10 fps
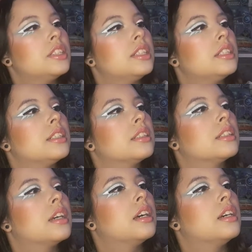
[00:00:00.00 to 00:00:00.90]
She is
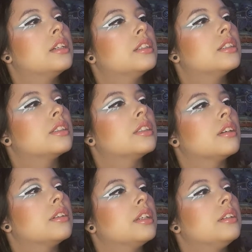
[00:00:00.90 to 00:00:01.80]

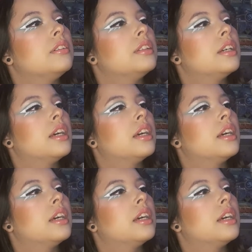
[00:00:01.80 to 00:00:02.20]
so cute.